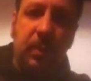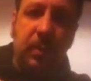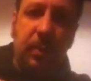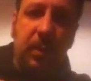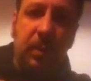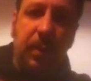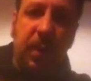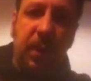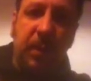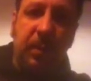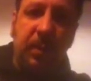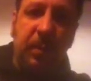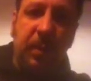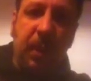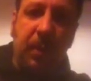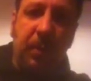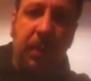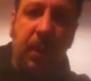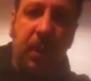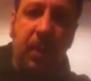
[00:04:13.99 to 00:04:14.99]
the base of
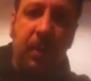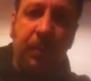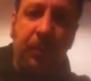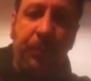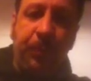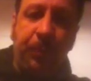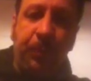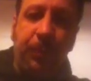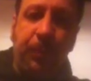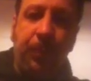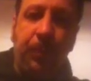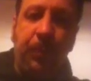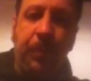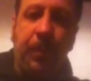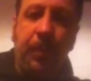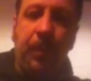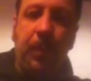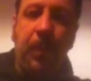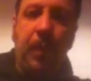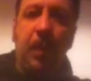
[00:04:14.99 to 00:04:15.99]
my palm
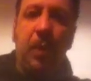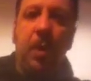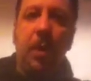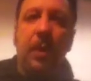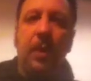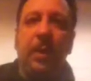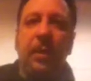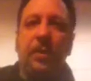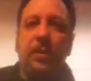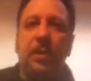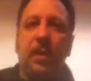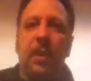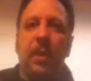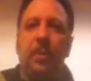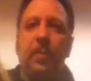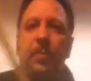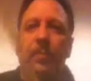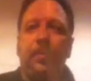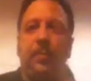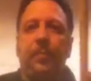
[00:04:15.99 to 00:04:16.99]
on each
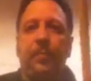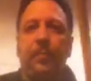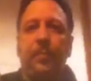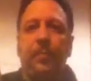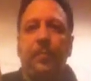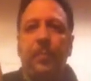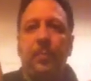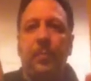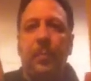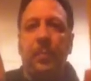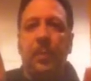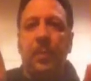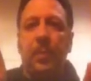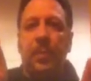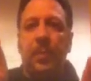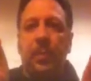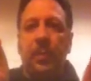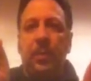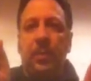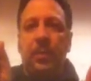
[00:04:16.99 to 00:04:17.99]
side.
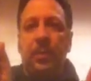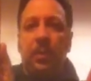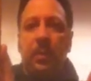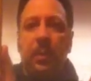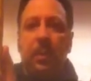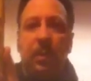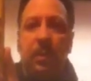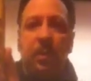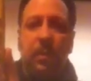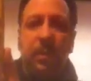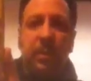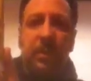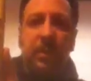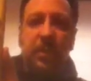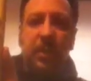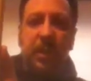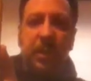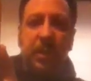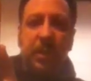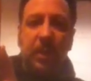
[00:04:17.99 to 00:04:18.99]
Again, you can
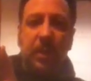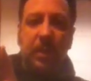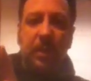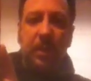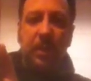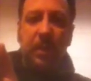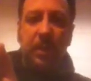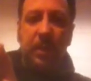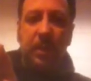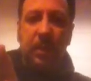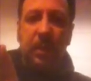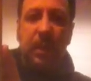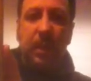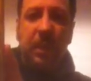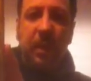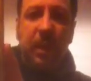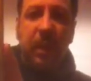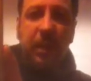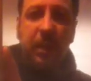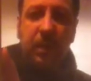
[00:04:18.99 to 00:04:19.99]
see
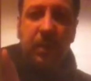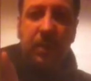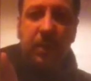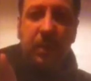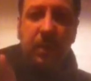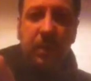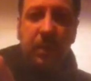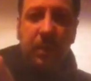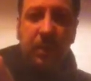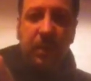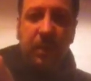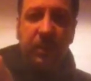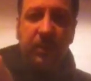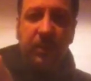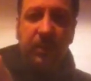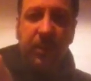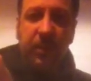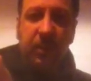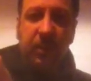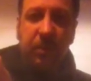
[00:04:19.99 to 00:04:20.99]
index,
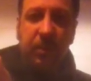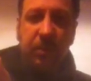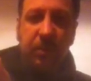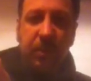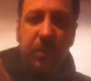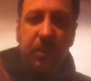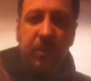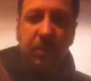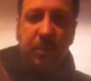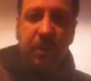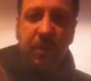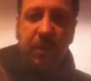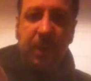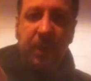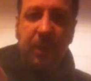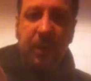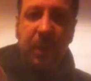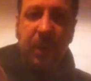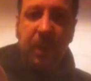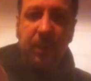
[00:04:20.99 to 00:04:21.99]
fingers around just
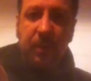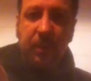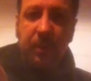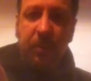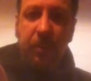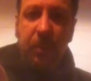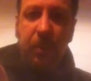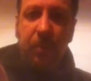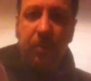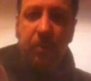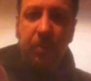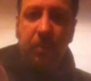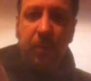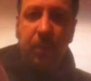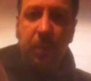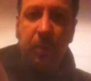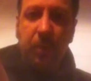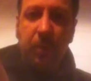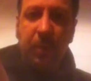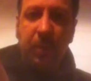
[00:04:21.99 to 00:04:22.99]
like that.
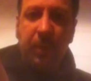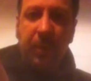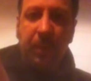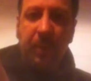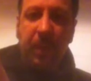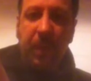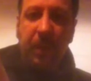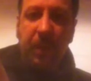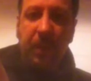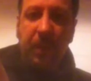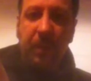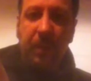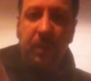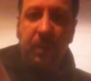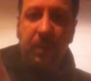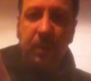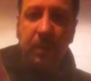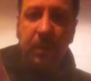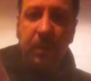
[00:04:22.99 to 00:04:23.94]
No gripping back here.